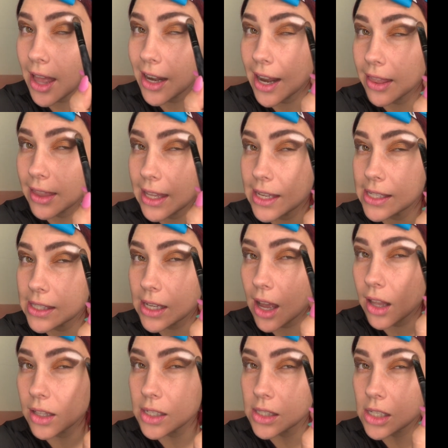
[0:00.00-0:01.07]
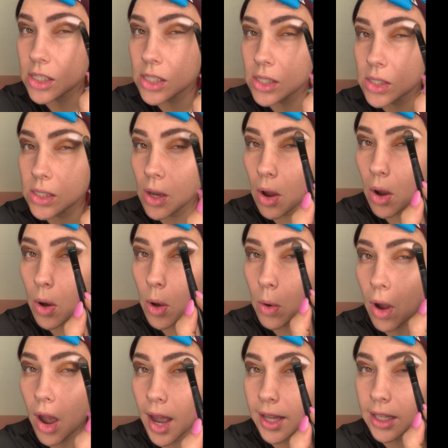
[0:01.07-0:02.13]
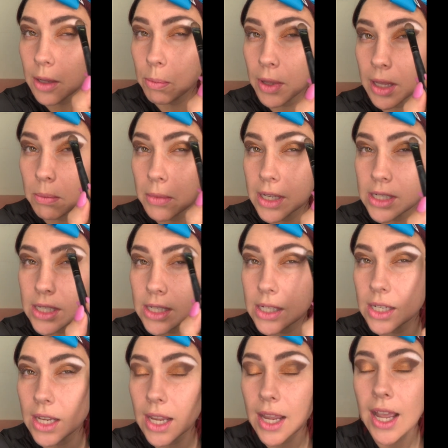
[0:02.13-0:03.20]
and these colors are so highly pigmented.